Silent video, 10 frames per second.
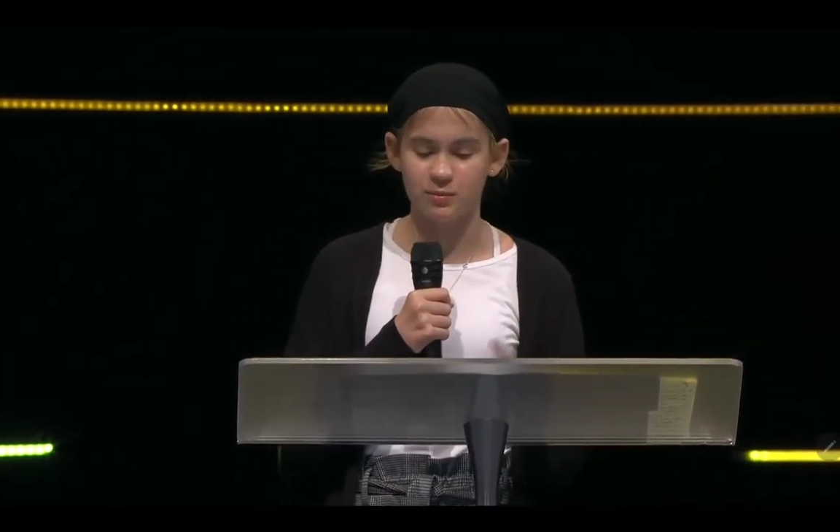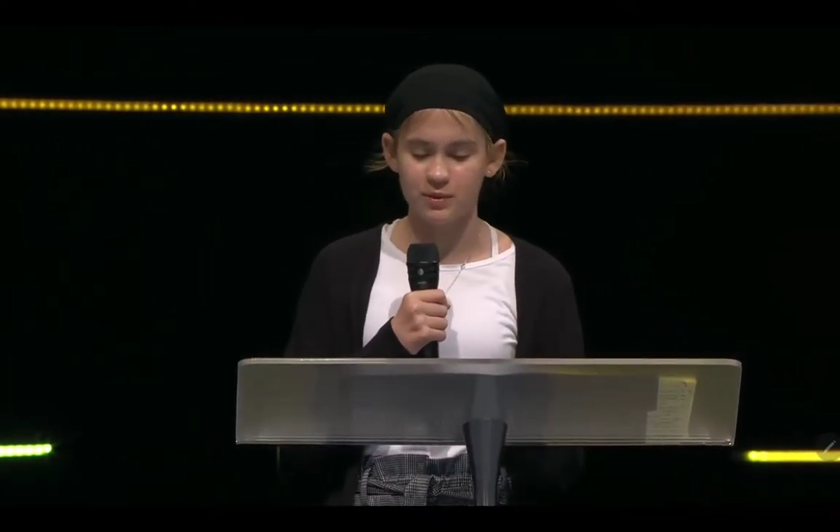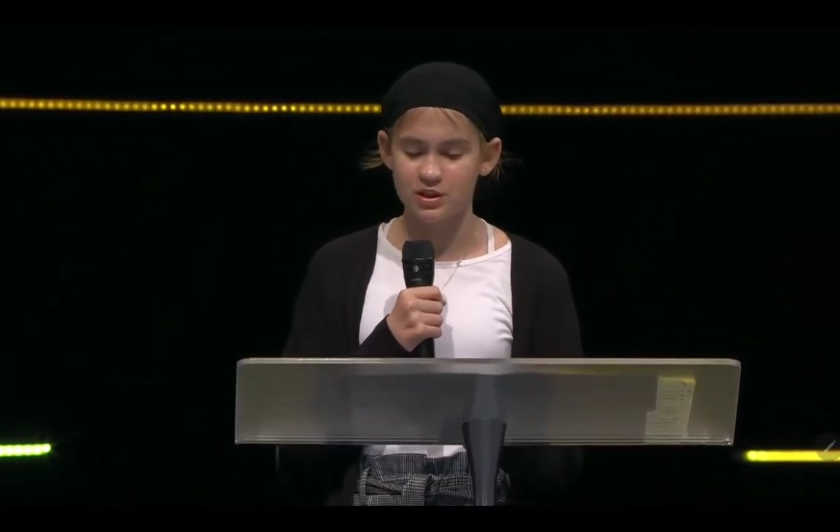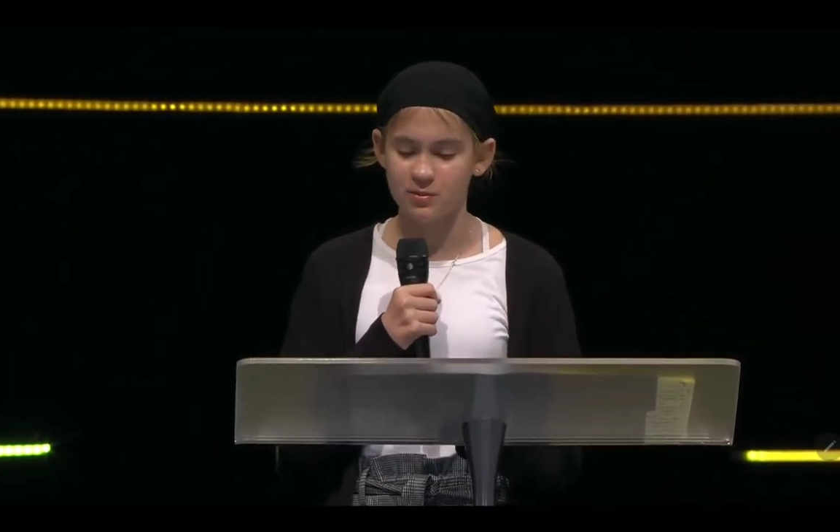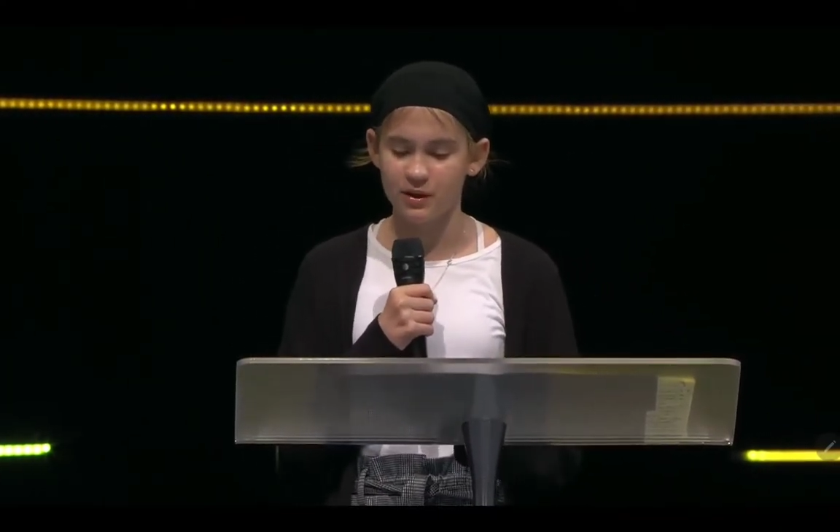
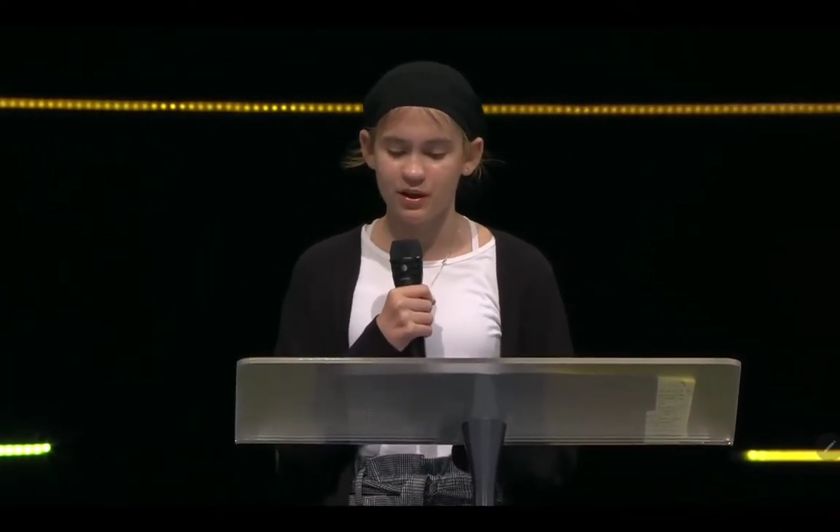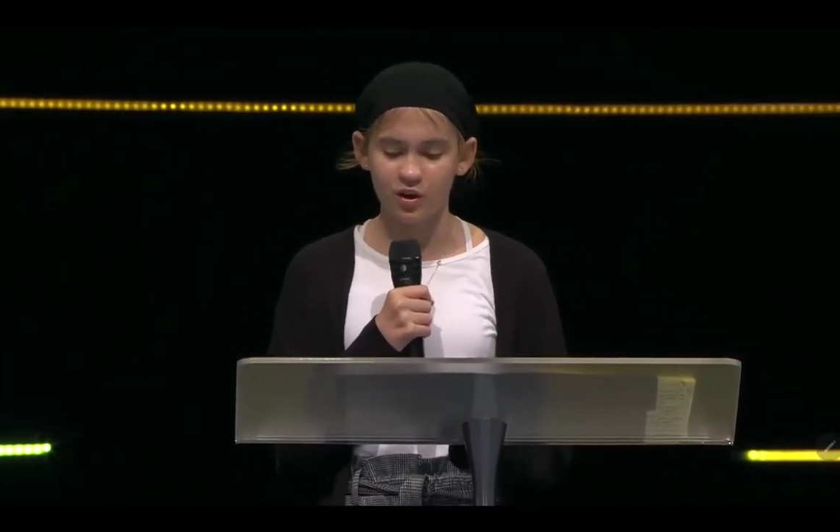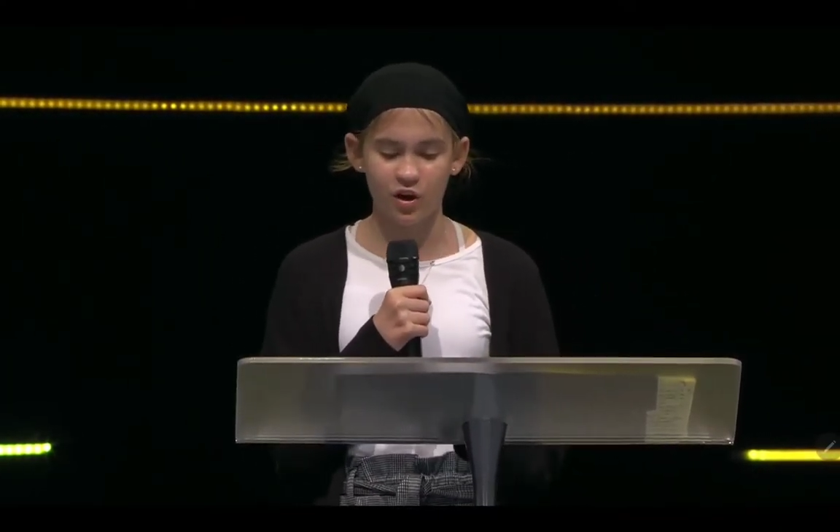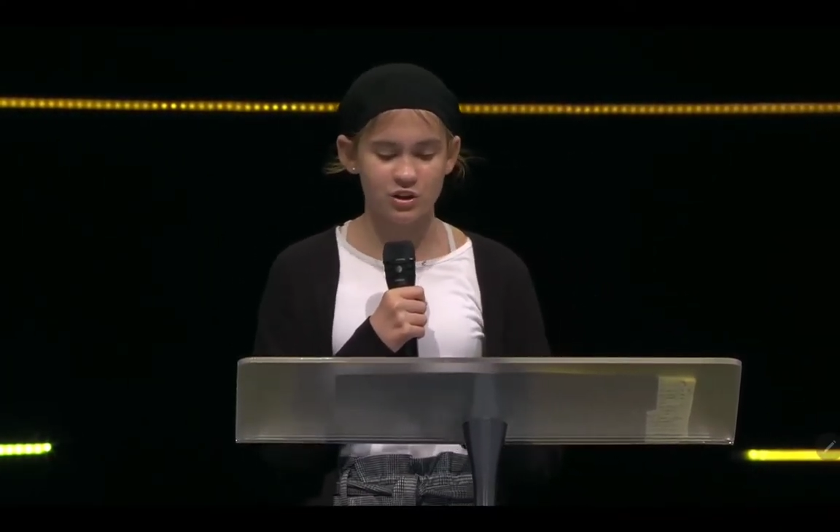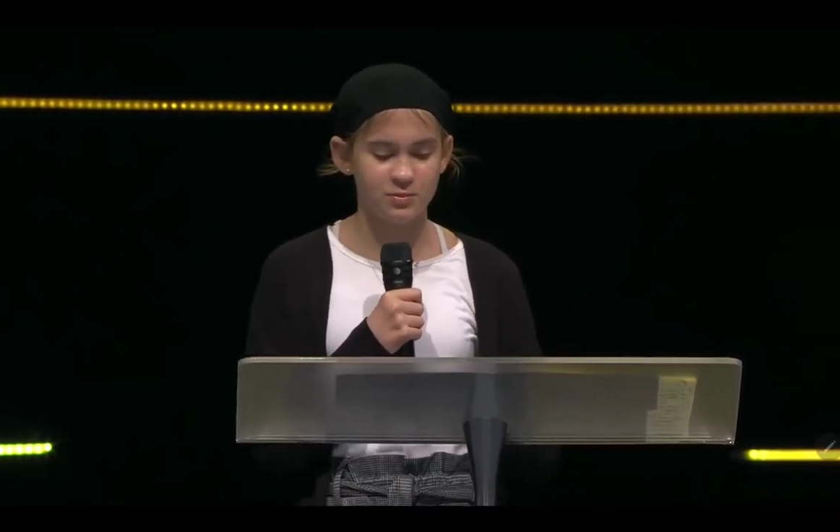and to be in
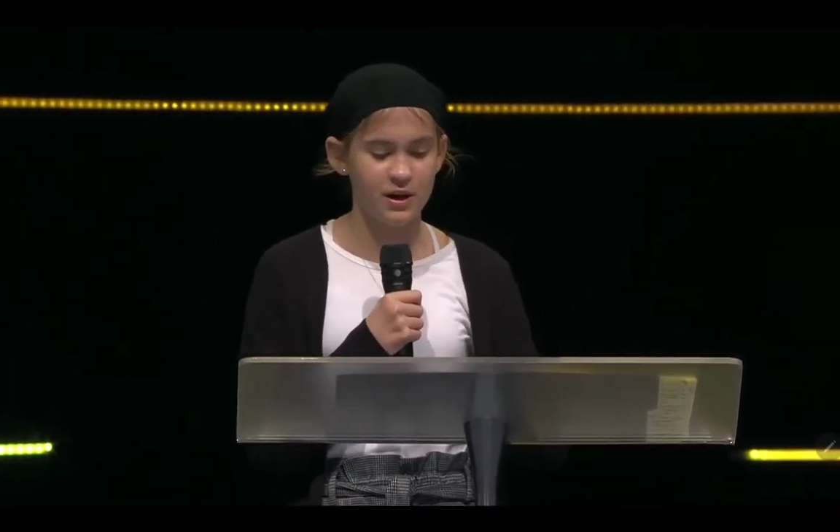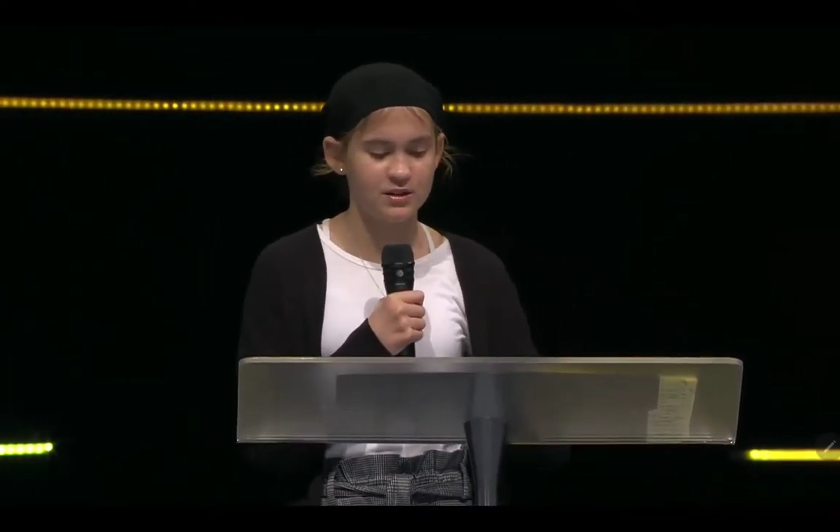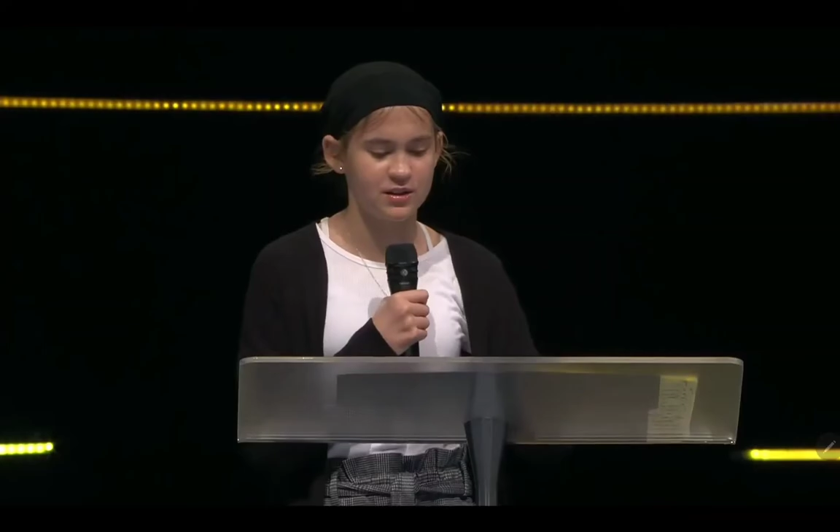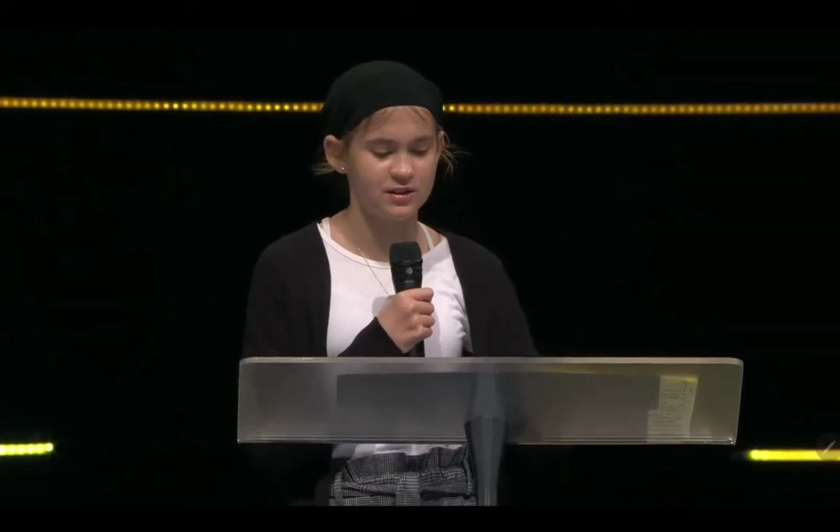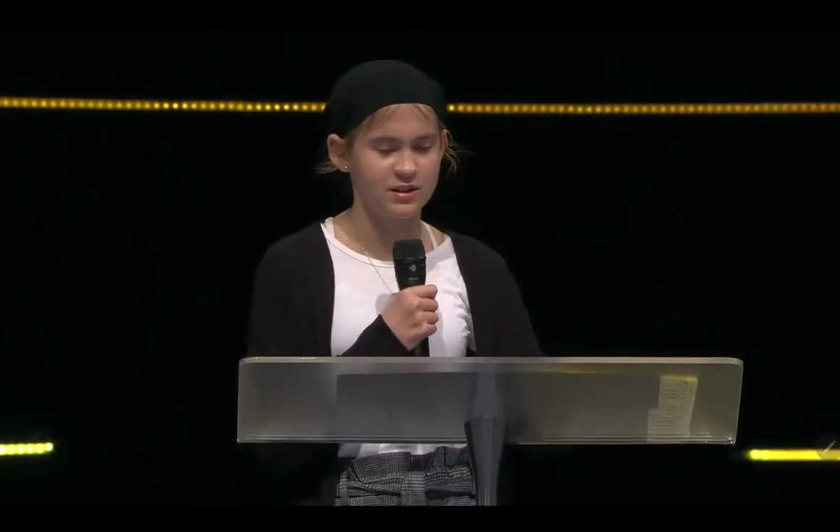God's
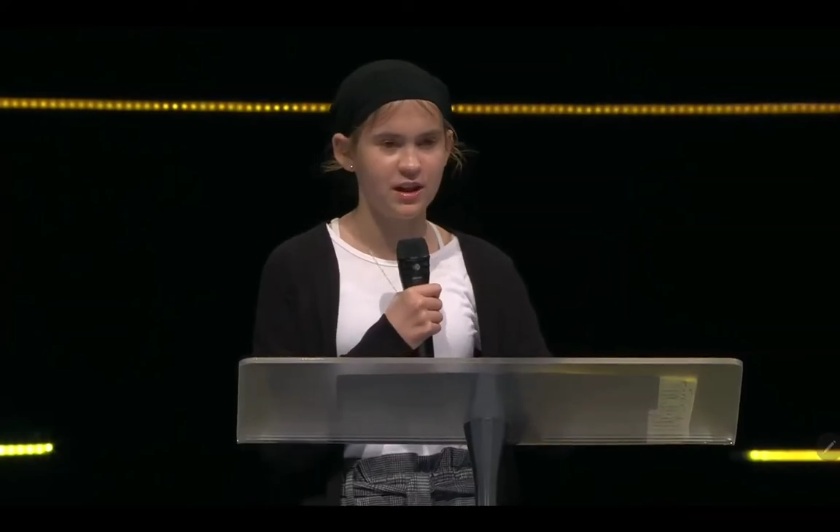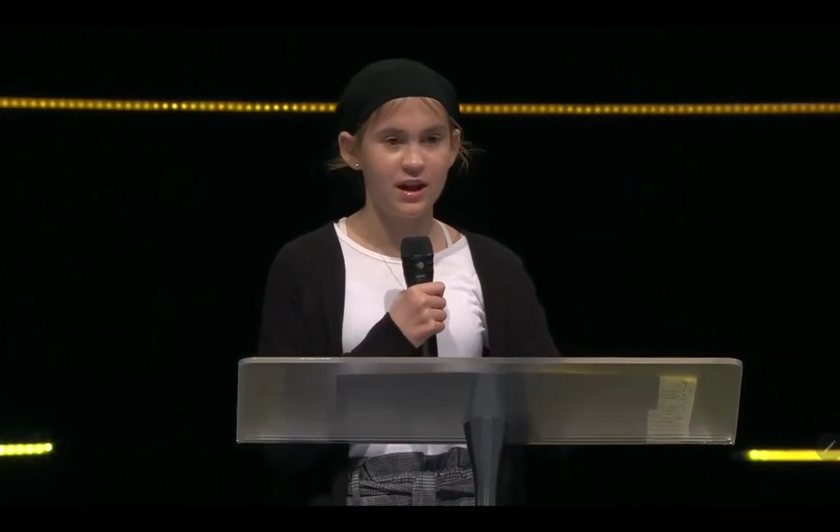presence